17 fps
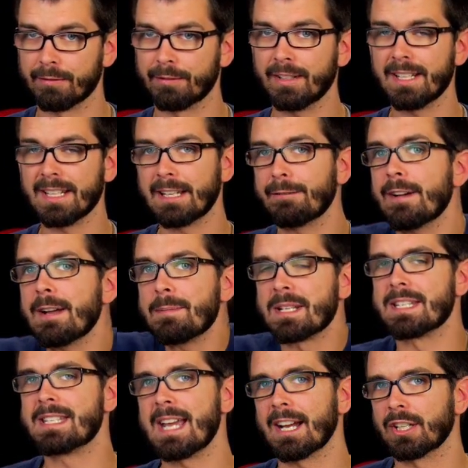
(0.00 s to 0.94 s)
Like if I'm a
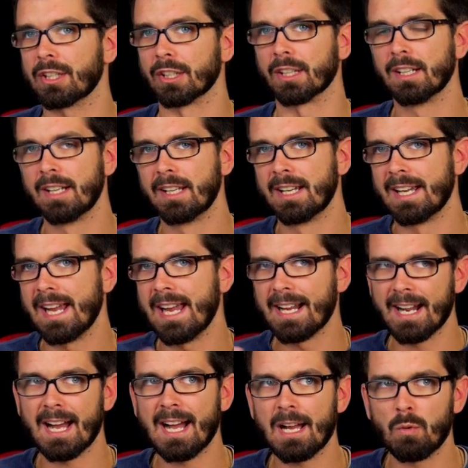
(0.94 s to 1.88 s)
decker and
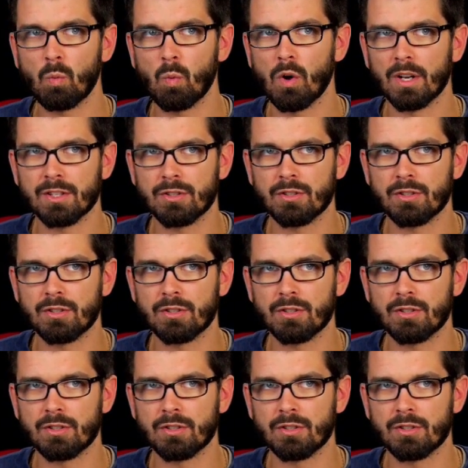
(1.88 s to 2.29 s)
I want